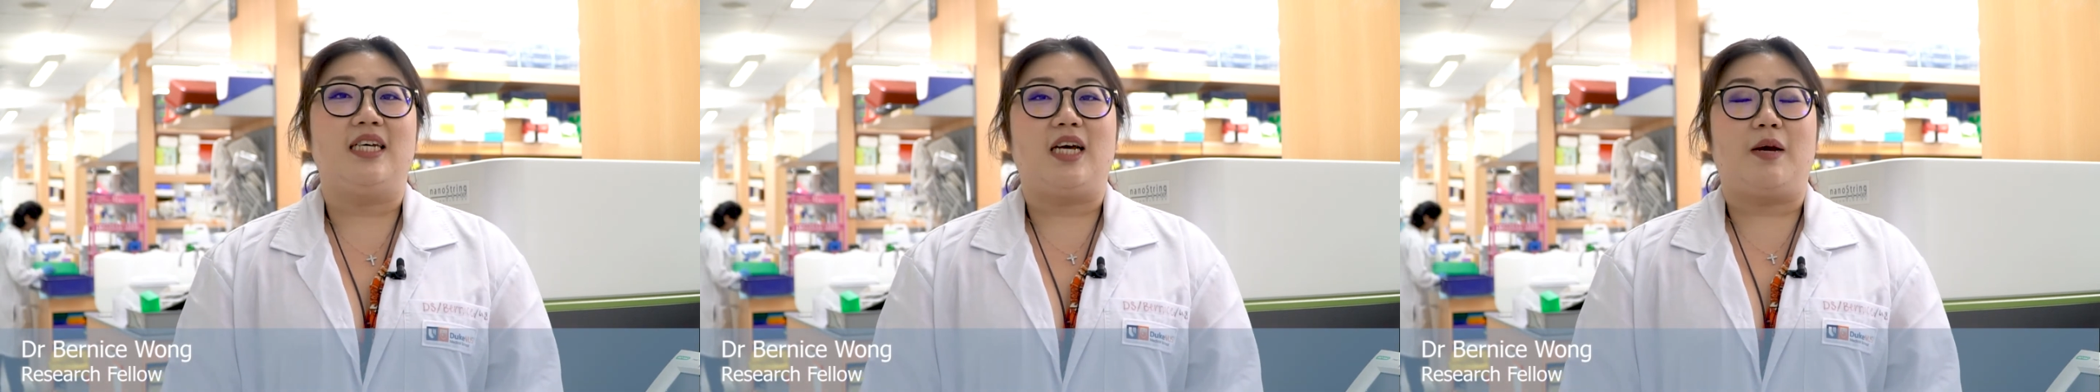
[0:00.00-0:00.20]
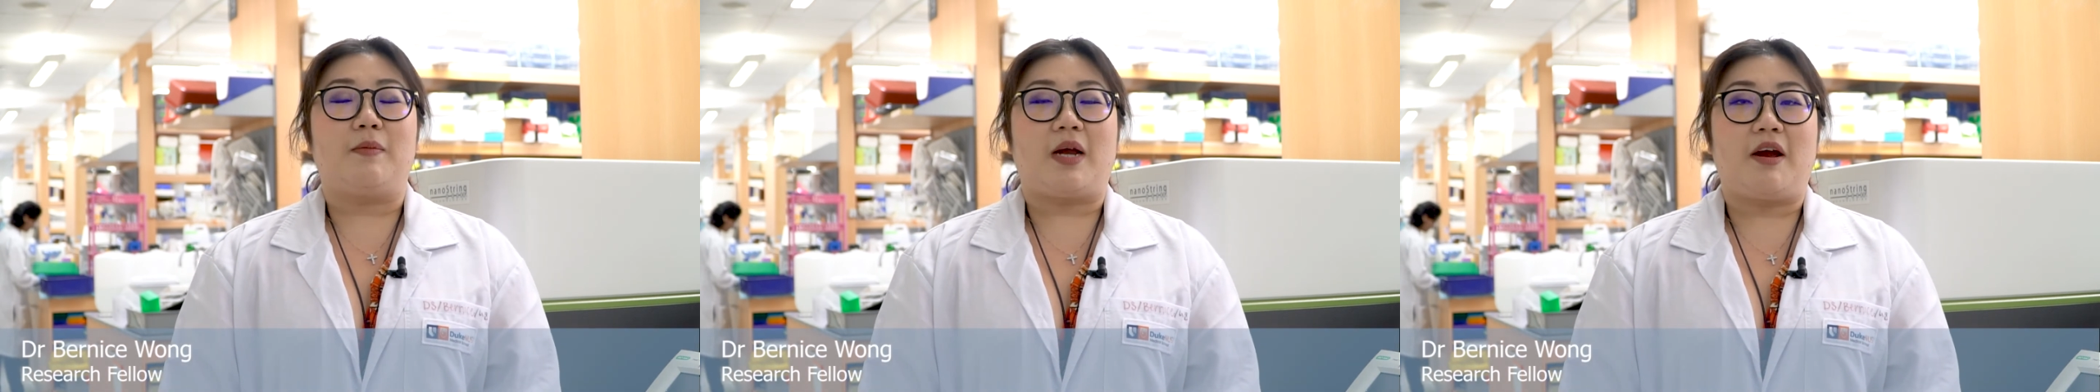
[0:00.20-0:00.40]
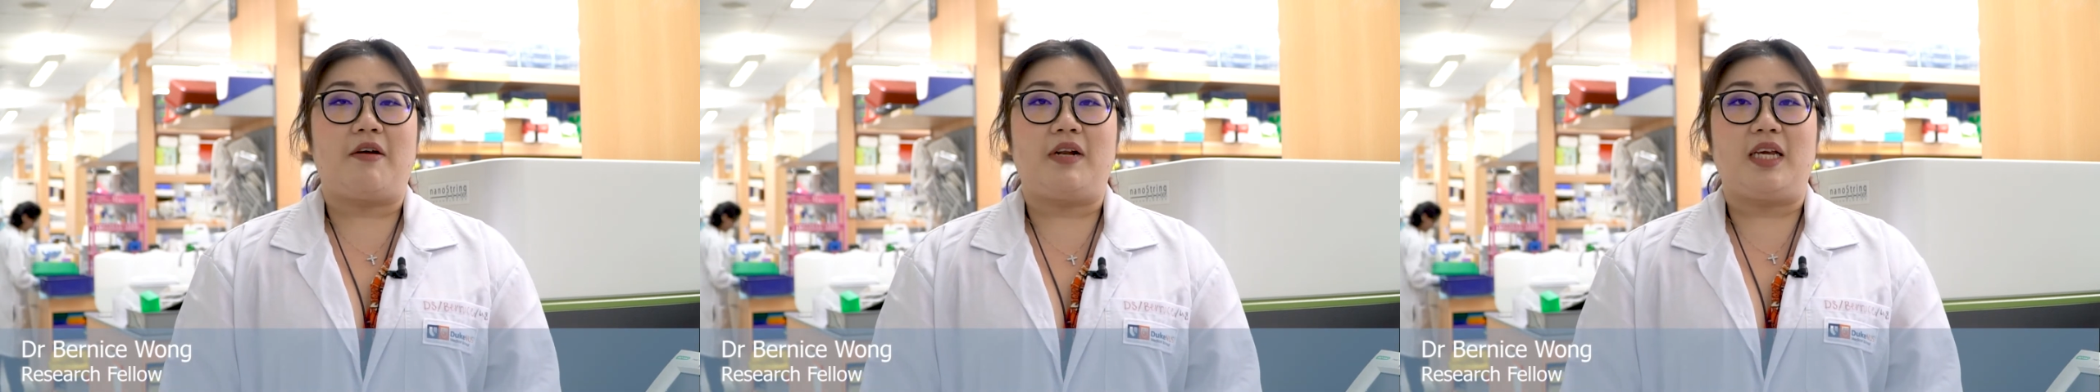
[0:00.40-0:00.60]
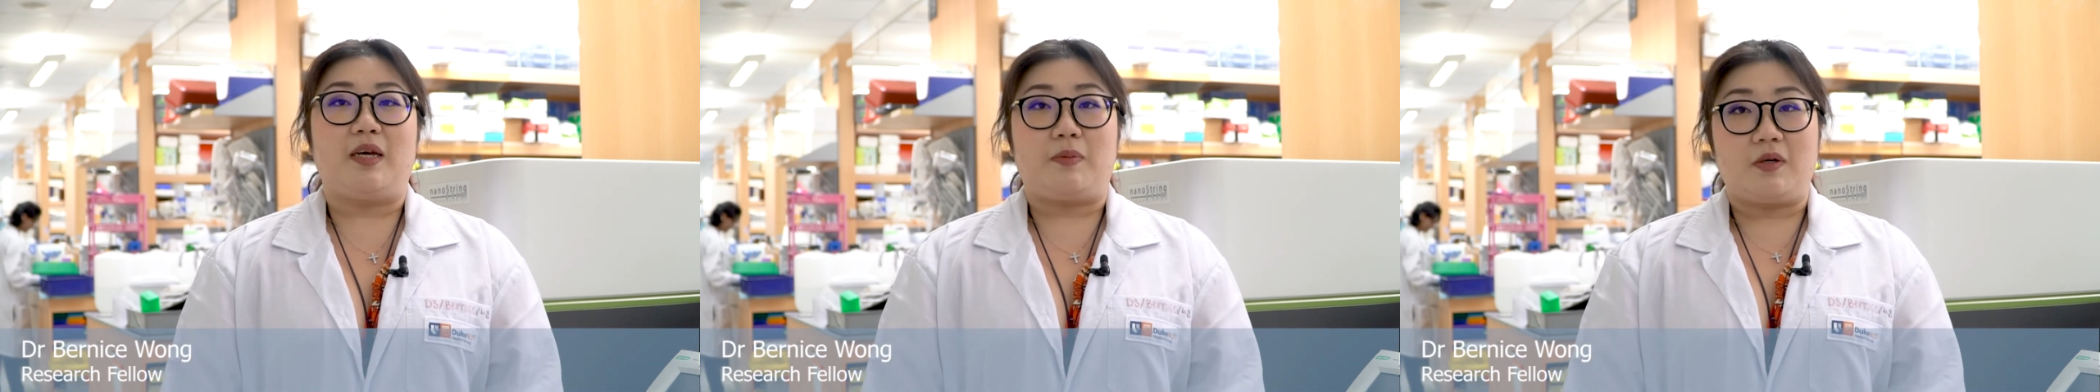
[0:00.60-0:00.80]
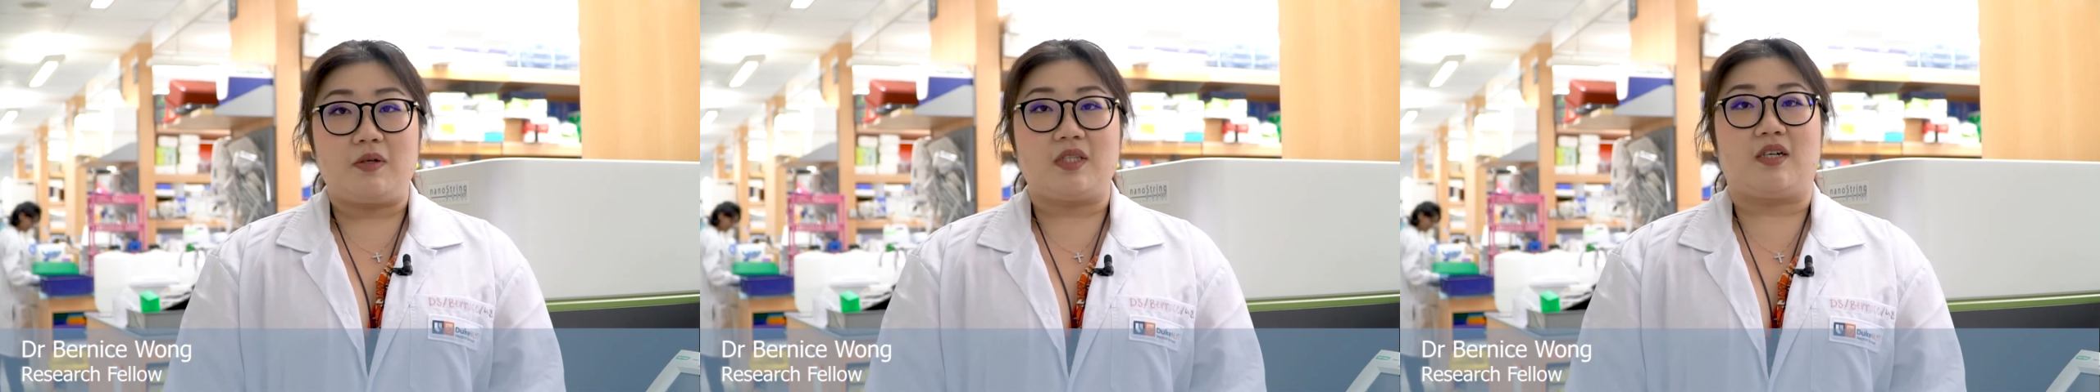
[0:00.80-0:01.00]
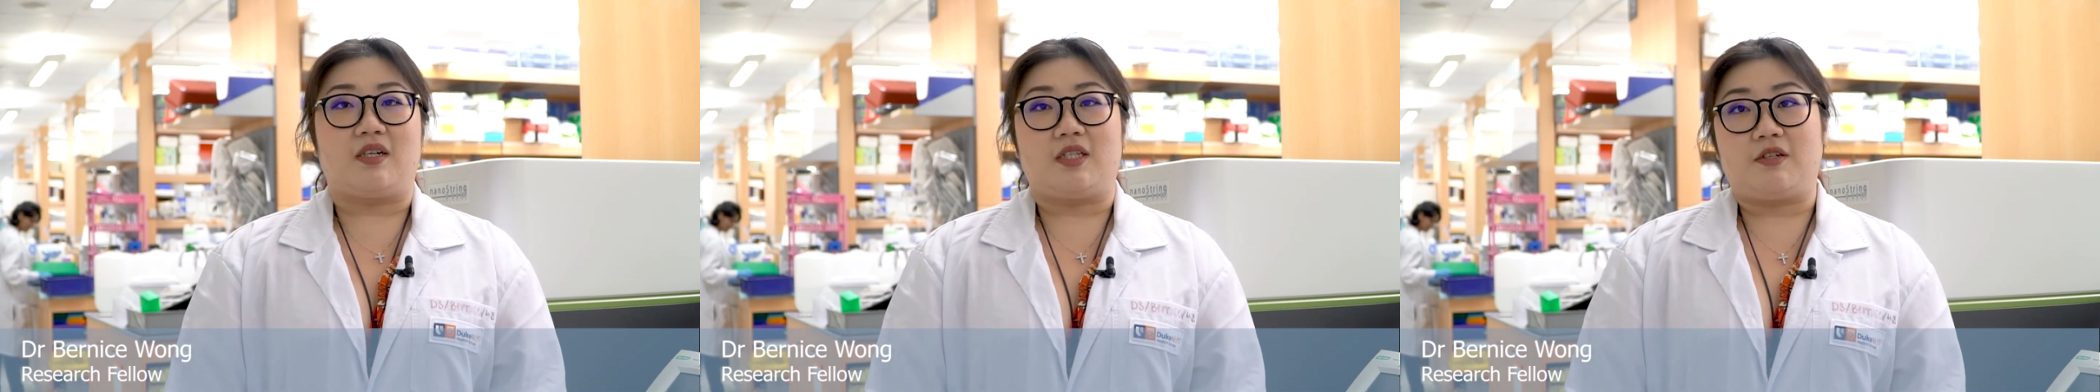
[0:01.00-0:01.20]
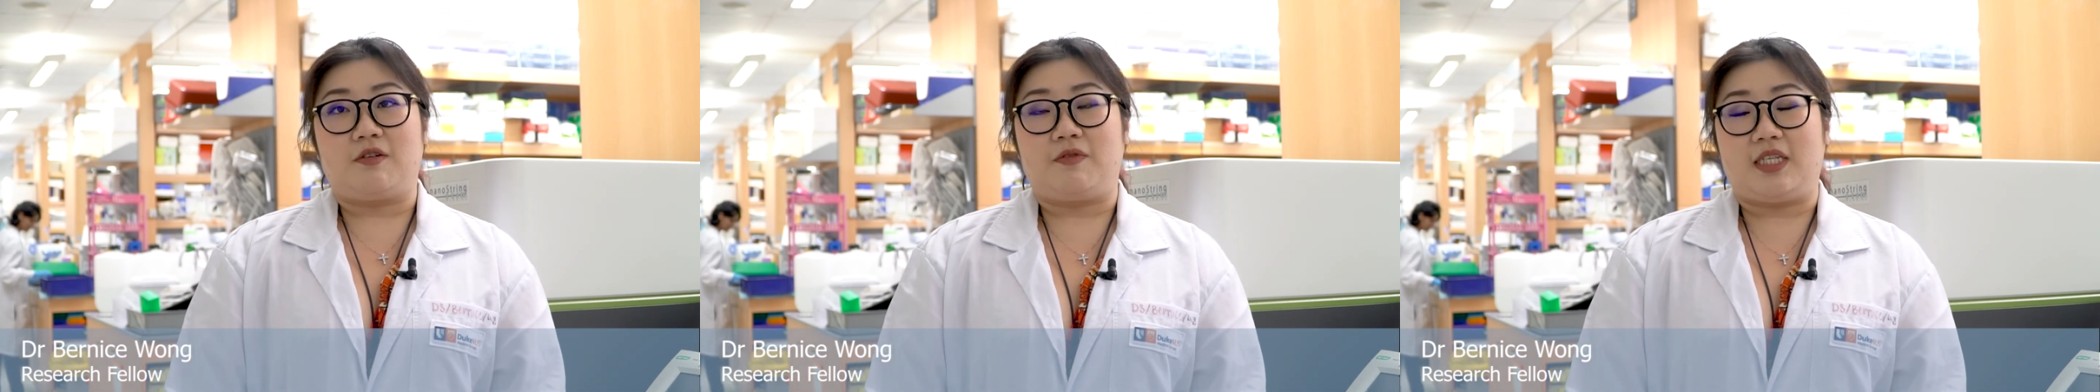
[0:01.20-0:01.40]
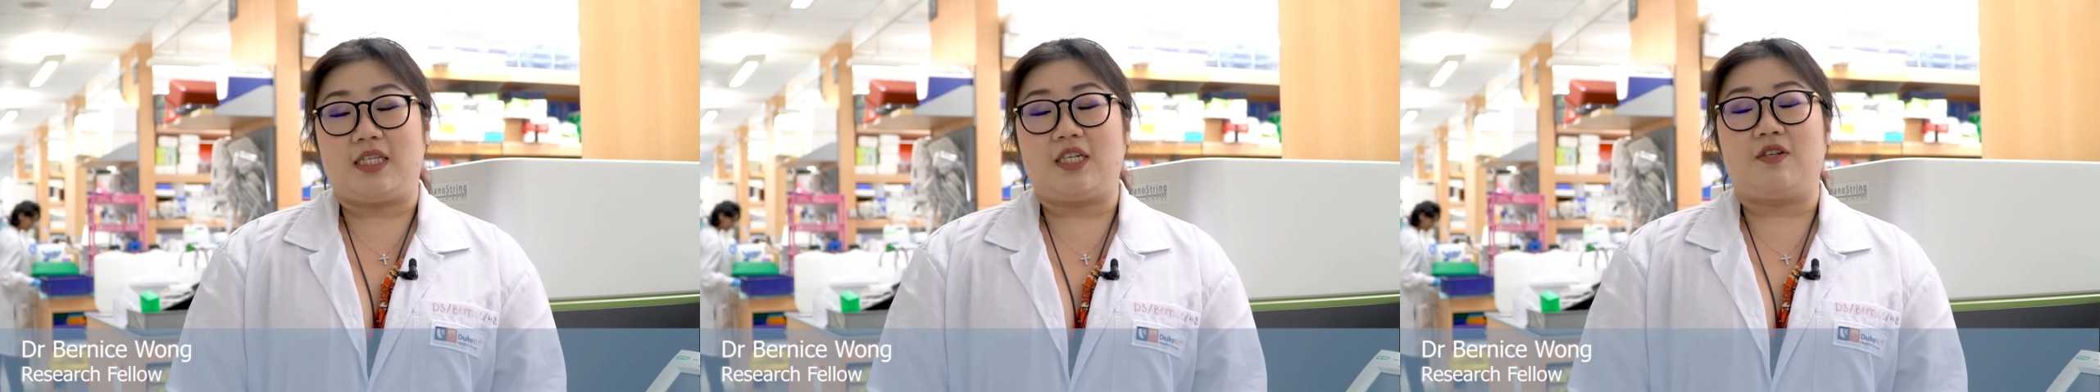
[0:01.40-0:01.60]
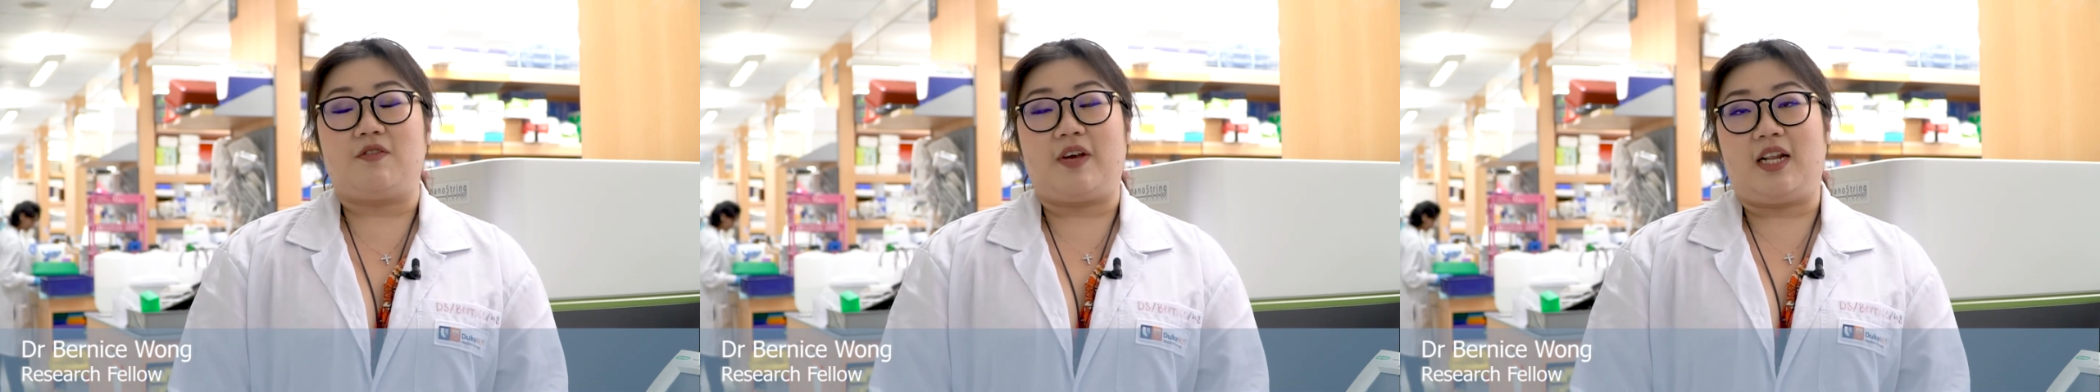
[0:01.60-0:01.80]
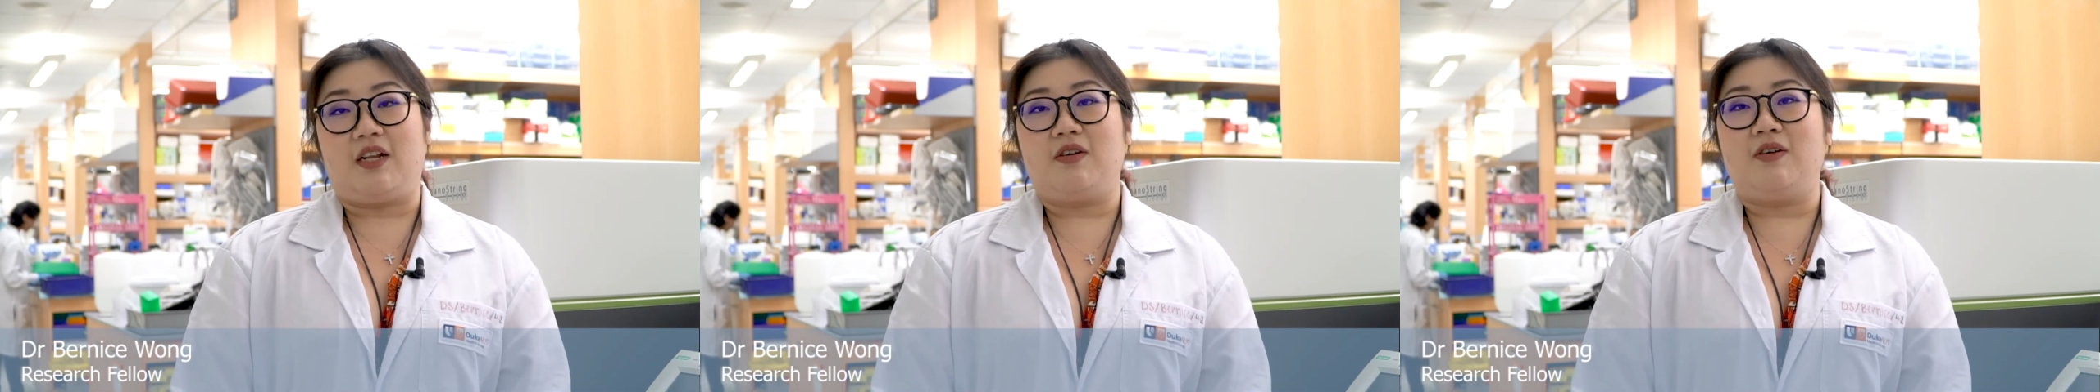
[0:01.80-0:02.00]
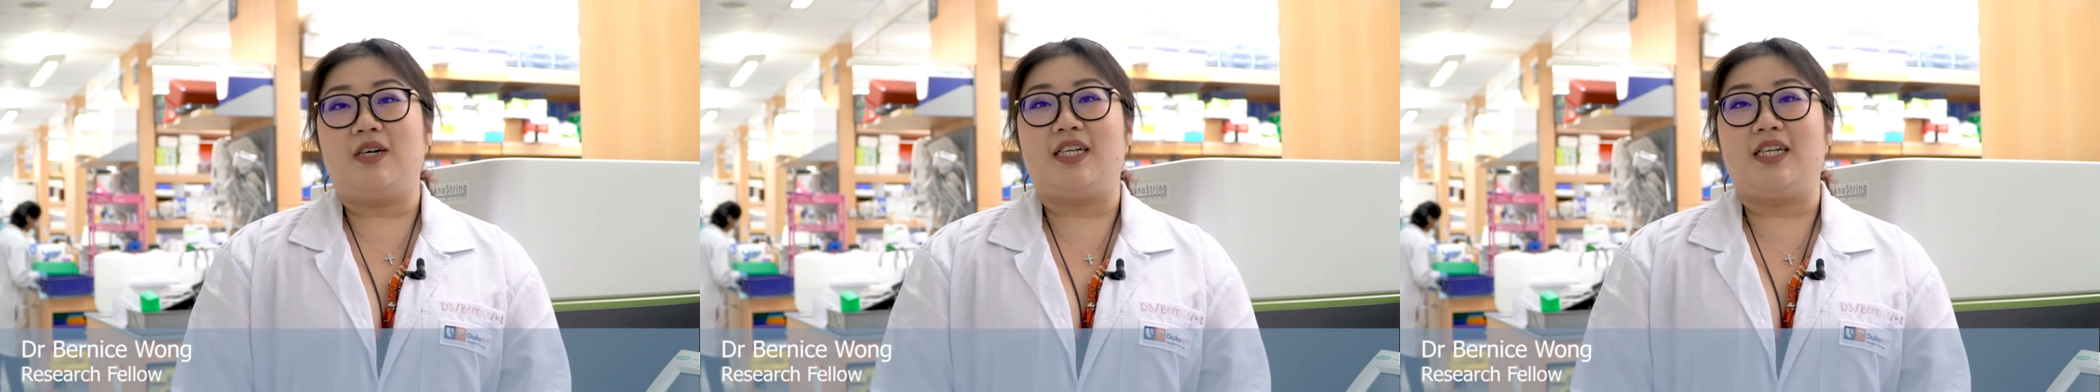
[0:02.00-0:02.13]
I'm currently a postdoctoral research fellow